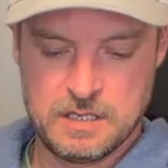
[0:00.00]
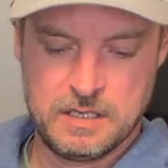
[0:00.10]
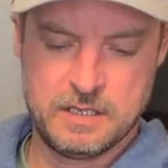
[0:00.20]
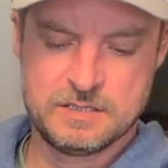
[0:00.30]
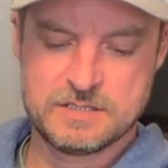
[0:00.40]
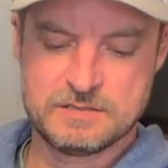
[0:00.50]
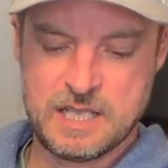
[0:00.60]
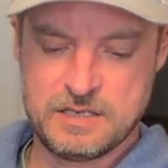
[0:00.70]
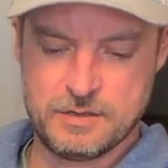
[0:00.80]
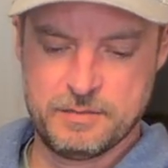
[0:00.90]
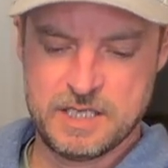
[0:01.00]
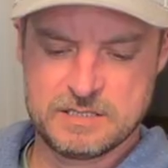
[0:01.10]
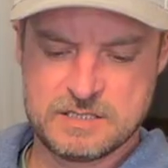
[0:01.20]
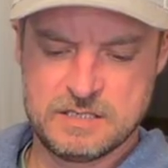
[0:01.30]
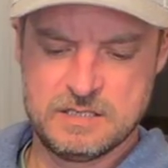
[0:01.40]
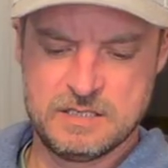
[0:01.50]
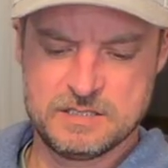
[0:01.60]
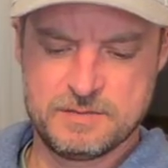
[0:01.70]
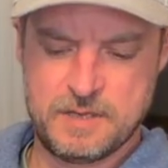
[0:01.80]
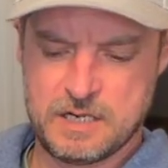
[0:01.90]
So take your mix
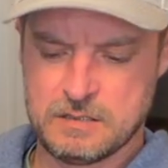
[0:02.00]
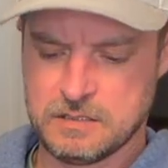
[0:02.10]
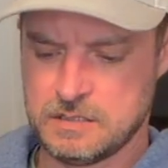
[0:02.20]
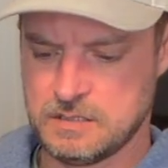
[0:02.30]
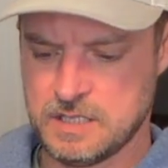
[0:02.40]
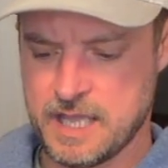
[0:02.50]
that you made earlier,